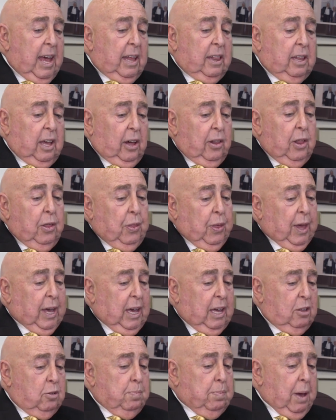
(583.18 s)
The other
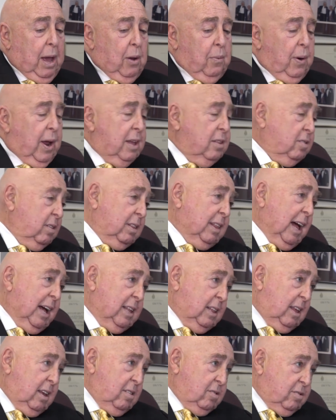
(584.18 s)
thing is pay rates in
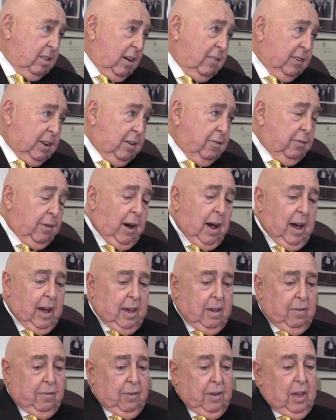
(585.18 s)

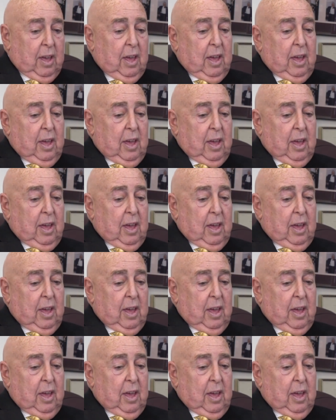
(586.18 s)
1975